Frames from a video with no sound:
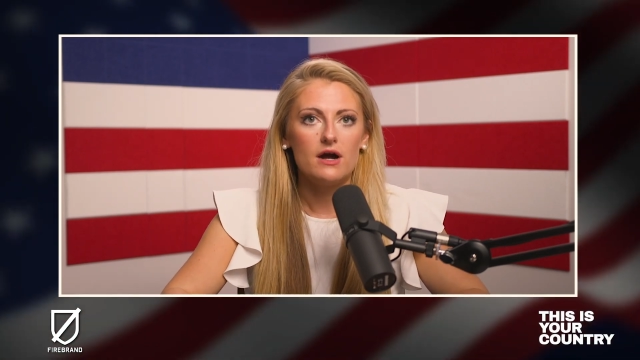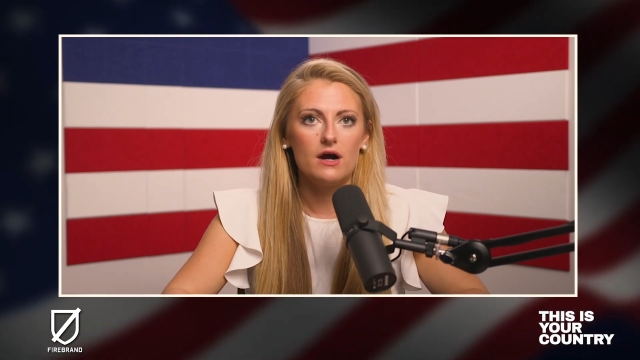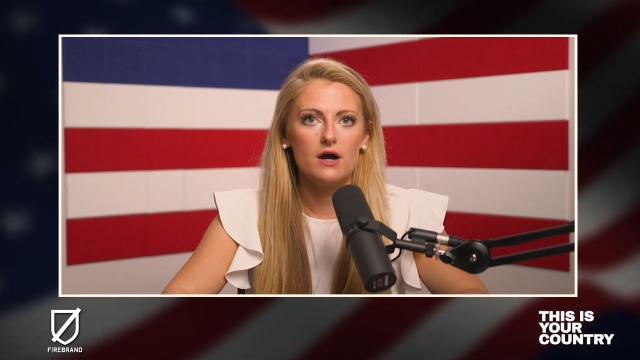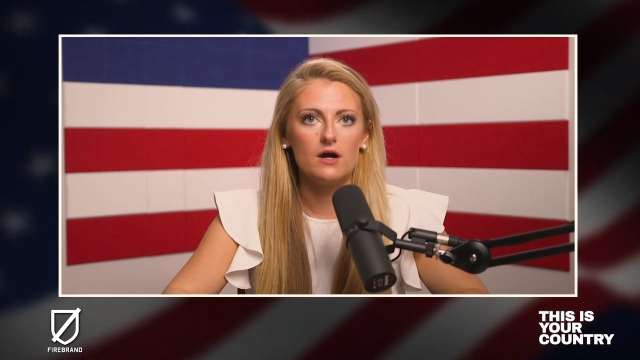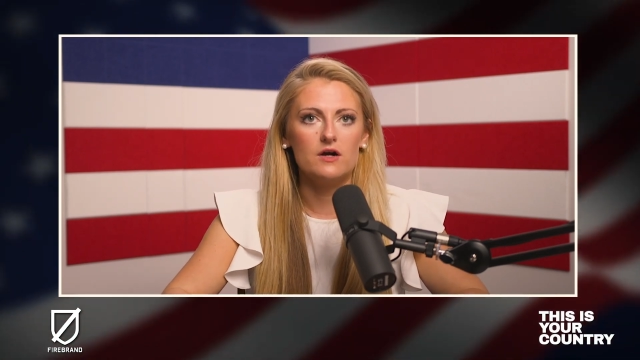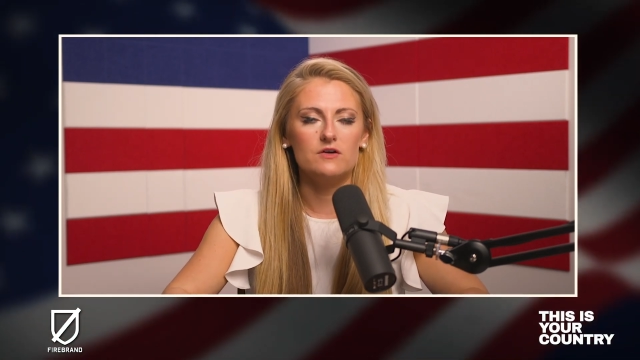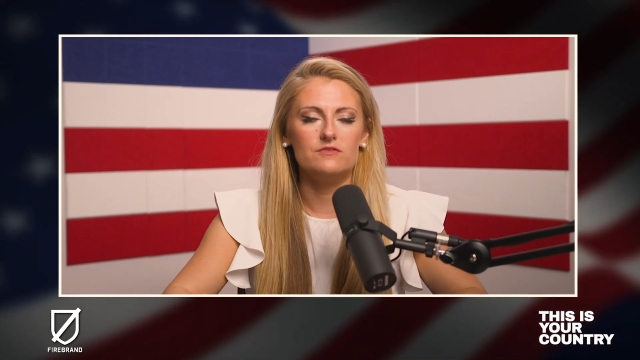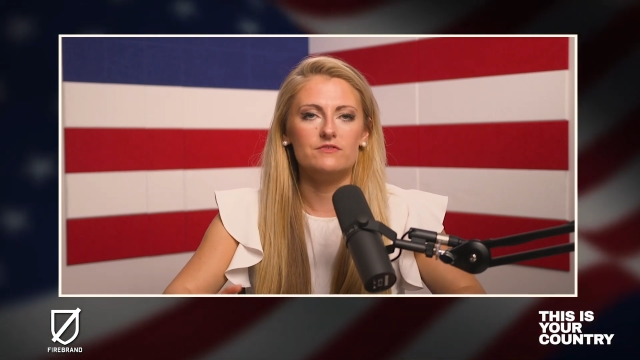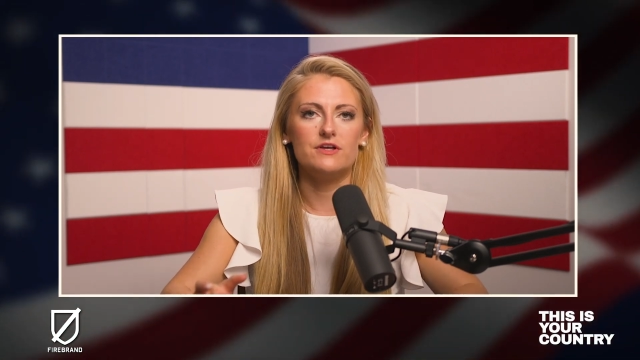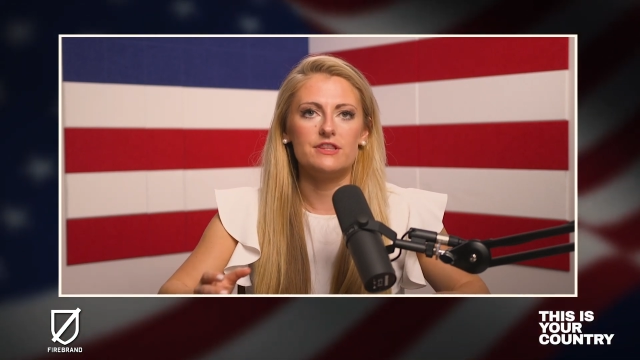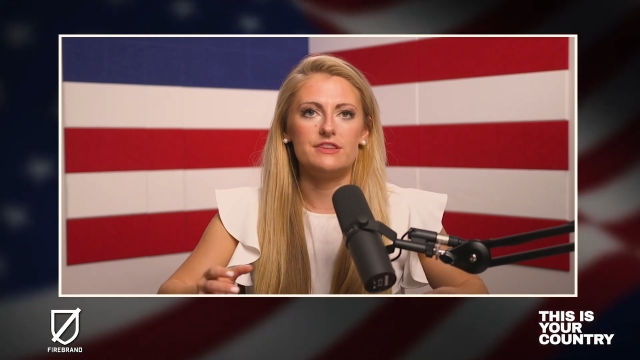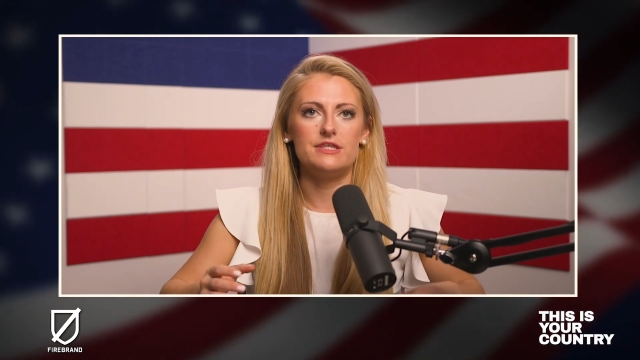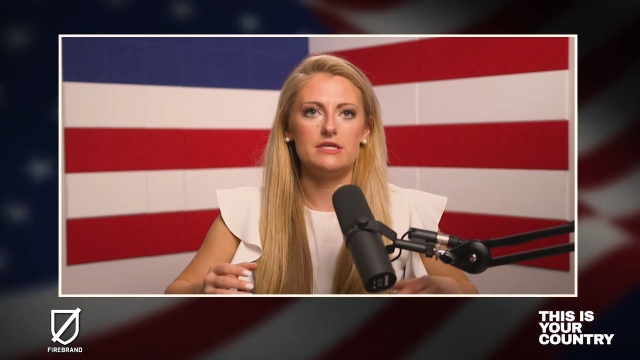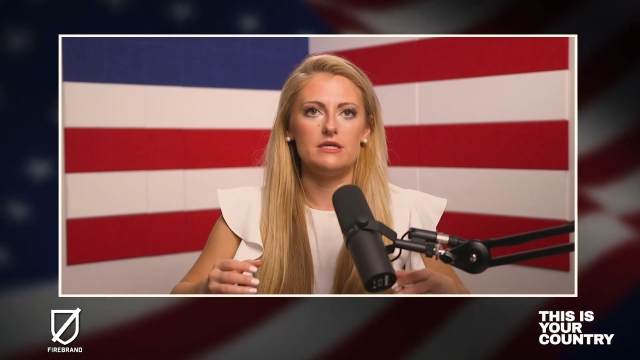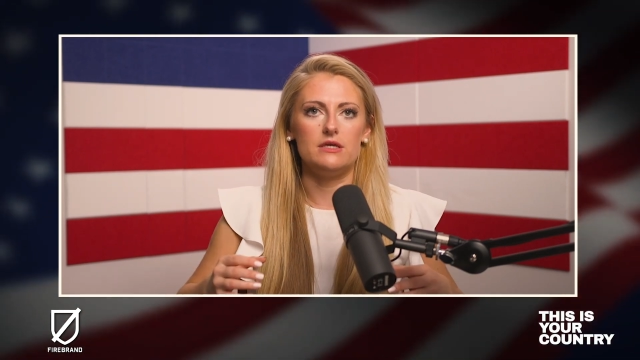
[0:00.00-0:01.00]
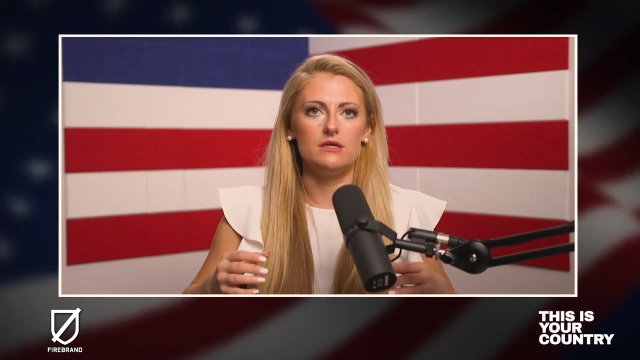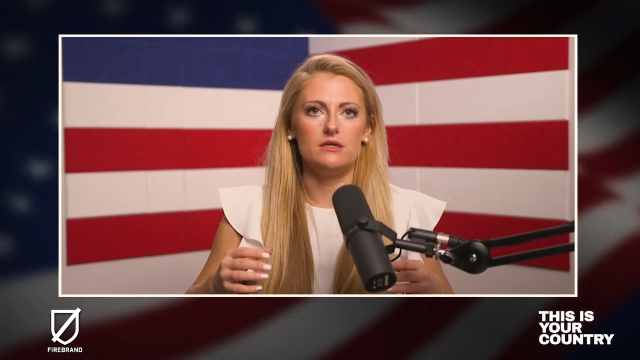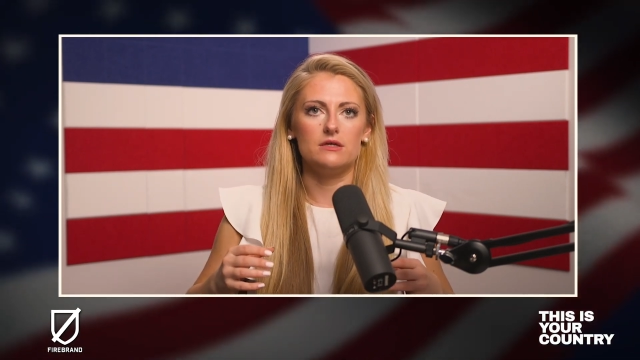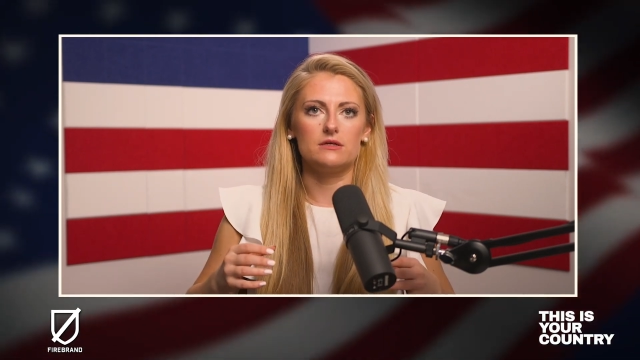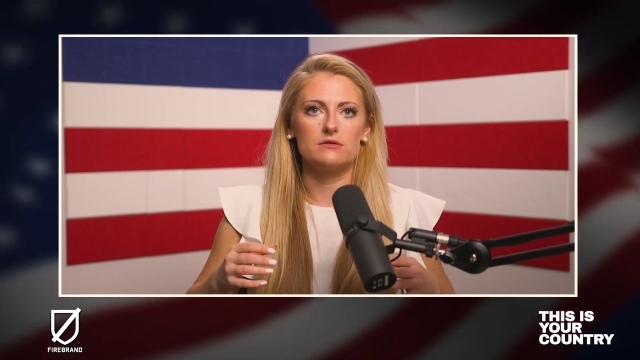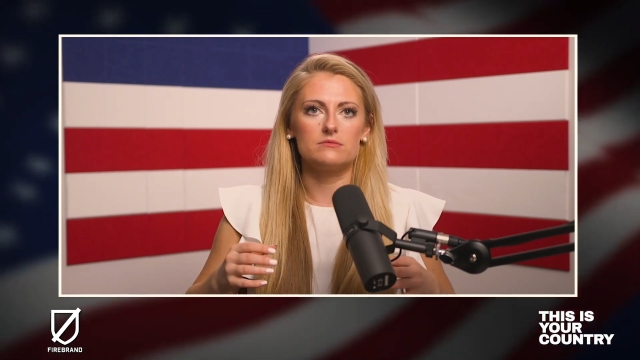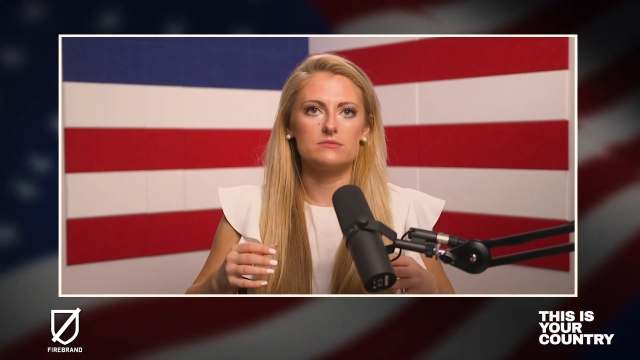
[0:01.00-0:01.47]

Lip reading: of the